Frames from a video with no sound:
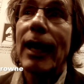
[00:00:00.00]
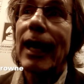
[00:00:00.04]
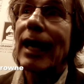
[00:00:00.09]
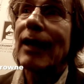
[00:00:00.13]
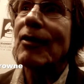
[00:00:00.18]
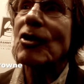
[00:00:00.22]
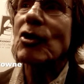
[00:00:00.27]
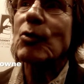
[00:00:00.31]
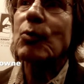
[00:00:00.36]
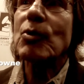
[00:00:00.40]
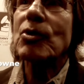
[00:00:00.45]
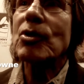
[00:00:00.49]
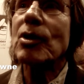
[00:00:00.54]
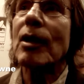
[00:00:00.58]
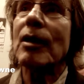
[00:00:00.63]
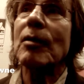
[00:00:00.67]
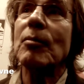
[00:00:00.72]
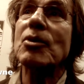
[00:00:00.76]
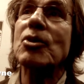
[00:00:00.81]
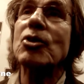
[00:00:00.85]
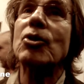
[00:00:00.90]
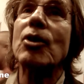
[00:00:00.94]
And this was
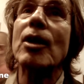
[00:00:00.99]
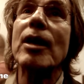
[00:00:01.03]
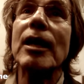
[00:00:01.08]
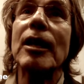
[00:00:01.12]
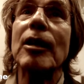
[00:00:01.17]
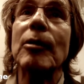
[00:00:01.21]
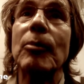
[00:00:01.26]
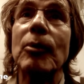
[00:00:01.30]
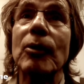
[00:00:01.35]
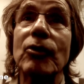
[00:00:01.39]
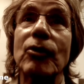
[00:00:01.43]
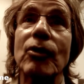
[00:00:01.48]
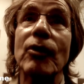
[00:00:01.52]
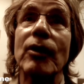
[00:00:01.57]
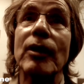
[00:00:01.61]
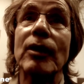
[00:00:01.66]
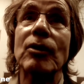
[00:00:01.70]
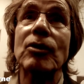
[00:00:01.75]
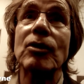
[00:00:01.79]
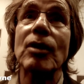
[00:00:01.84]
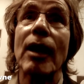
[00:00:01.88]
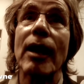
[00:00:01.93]
unmistakable to the
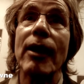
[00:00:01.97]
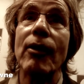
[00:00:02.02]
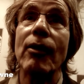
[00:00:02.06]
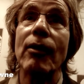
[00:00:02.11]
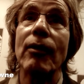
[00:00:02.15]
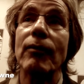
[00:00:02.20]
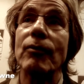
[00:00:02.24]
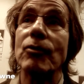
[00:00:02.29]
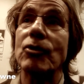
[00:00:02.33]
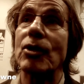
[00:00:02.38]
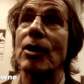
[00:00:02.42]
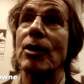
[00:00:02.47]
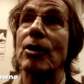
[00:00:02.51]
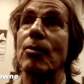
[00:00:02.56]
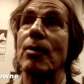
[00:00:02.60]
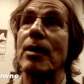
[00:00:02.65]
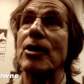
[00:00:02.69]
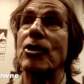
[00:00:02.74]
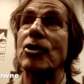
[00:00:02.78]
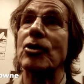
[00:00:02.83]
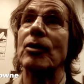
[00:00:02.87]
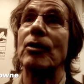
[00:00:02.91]
entire
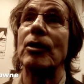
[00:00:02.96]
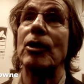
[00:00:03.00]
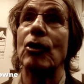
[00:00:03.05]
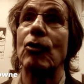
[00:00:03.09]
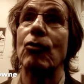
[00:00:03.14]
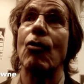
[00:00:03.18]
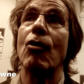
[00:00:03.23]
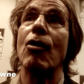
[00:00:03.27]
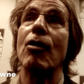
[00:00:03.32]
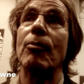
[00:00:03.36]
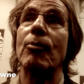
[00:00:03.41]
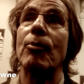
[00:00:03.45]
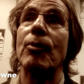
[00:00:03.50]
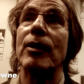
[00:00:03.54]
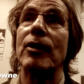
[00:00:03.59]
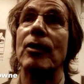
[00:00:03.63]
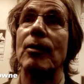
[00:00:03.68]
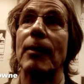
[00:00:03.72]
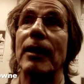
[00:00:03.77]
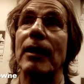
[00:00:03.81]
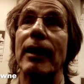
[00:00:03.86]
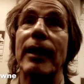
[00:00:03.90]
generation he grew up
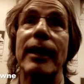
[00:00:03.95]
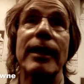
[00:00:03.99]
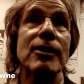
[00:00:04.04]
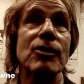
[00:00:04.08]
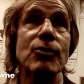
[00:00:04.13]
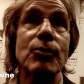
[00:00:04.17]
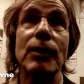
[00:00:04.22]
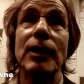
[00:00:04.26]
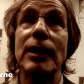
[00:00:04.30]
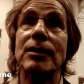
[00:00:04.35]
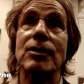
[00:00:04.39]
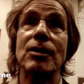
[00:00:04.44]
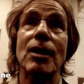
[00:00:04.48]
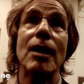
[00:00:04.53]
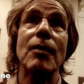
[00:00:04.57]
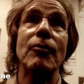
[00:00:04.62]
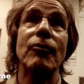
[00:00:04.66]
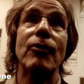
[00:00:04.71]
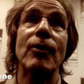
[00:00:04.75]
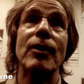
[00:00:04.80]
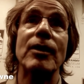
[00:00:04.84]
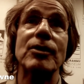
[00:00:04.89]
with But like it's really
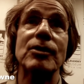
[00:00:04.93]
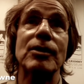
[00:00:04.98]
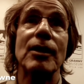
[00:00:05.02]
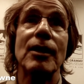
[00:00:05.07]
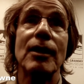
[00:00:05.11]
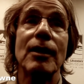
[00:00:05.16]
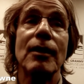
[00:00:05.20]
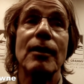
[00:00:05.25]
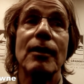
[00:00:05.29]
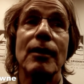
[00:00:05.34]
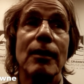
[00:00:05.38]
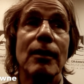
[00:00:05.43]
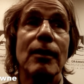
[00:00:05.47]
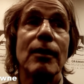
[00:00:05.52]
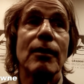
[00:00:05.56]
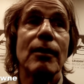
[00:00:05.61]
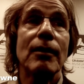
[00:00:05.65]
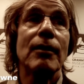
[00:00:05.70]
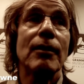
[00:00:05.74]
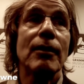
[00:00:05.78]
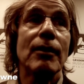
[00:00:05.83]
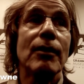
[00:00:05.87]
time for us
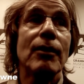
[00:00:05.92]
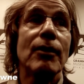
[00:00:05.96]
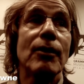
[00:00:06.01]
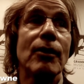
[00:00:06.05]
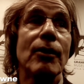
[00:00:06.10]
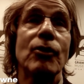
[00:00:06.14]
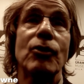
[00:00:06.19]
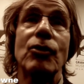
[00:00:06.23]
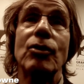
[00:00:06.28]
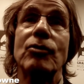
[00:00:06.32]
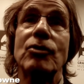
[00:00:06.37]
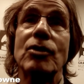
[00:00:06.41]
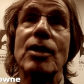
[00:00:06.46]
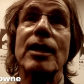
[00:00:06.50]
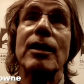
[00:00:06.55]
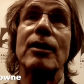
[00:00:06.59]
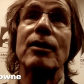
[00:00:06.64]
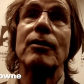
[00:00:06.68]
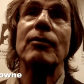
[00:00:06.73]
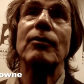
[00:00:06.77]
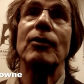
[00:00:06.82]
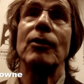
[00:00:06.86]
to
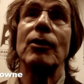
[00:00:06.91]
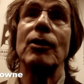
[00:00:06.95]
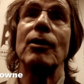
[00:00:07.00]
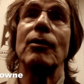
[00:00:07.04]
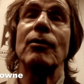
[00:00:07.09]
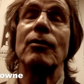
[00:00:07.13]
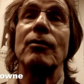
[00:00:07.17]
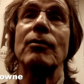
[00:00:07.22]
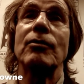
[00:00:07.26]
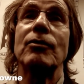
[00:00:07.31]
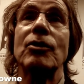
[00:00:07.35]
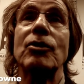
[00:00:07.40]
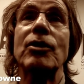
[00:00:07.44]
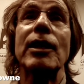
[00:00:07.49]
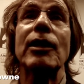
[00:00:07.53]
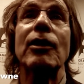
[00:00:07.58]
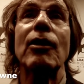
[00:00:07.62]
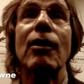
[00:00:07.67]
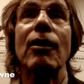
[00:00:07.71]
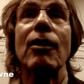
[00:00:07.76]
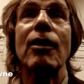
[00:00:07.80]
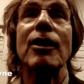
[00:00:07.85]
take you know to
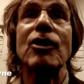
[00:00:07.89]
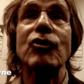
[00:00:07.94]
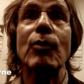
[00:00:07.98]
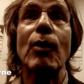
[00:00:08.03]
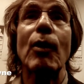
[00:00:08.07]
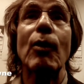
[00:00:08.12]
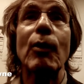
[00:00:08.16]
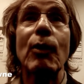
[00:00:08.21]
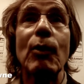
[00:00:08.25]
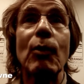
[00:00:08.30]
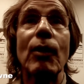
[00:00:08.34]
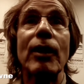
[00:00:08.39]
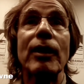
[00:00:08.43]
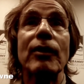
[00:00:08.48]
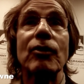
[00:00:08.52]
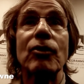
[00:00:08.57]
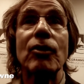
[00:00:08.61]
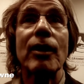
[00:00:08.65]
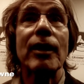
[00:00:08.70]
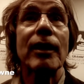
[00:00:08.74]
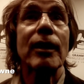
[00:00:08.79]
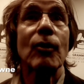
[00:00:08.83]
take our country where we want it
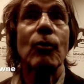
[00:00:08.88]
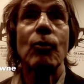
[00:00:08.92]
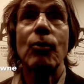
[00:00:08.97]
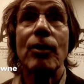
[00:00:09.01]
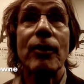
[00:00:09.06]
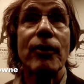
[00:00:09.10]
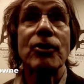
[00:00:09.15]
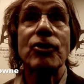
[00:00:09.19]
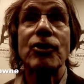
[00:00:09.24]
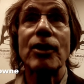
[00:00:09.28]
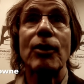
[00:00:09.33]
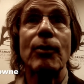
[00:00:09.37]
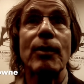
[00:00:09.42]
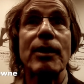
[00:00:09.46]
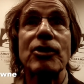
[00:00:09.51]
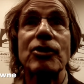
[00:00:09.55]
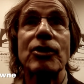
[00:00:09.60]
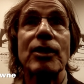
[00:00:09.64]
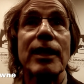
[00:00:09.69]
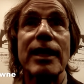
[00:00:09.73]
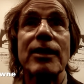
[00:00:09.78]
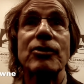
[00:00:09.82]
to take it. We're the
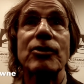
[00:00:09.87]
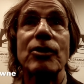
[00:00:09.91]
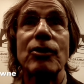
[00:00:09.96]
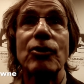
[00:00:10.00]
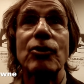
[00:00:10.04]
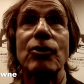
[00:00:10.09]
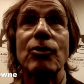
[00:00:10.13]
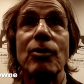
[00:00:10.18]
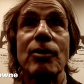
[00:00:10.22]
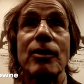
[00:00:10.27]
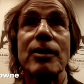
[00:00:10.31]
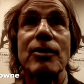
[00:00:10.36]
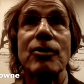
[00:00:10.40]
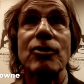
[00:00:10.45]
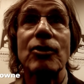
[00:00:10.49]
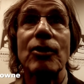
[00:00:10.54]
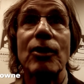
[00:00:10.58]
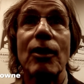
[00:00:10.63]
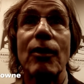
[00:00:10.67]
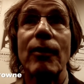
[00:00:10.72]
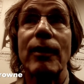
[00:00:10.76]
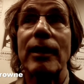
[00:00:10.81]
generation that has to do
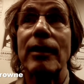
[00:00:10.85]
this, you know.